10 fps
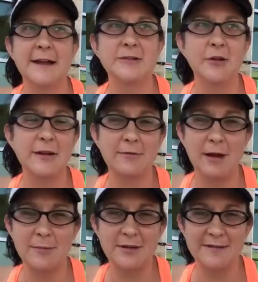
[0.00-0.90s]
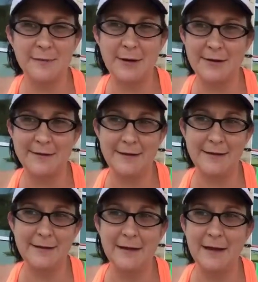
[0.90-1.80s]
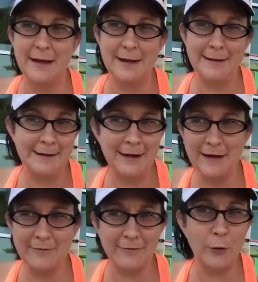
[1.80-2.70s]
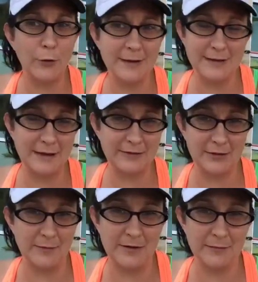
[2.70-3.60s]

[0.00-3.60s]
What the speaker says: Tony Robbins, apparently, he kind of coined that term.